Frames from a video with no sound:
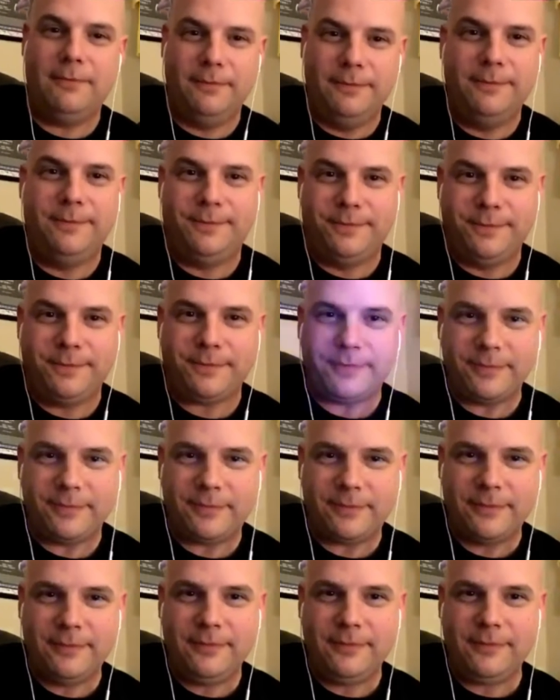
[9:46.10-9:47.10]
That's the
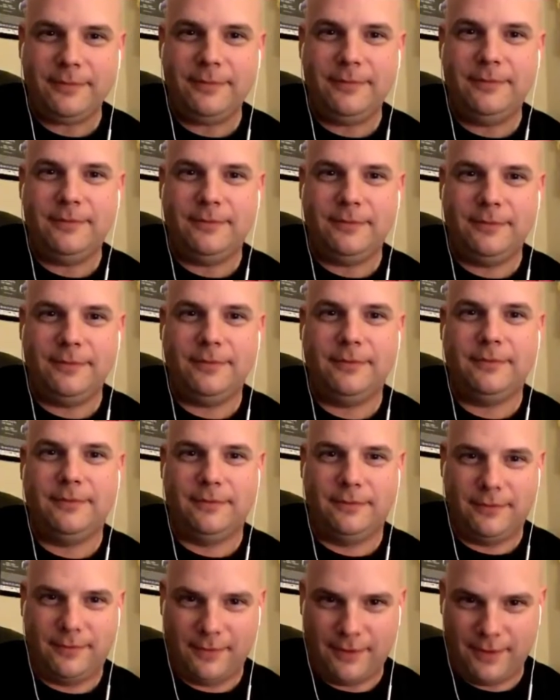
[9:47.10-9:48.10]
lowest I'll go.
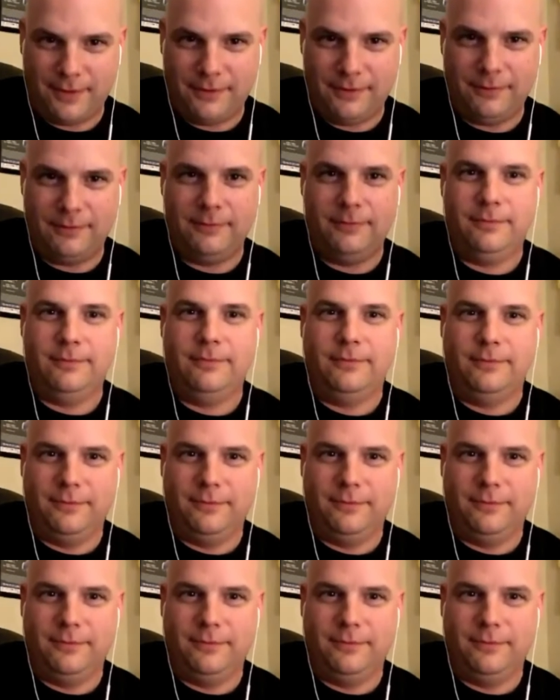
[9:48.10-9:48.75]
1,000.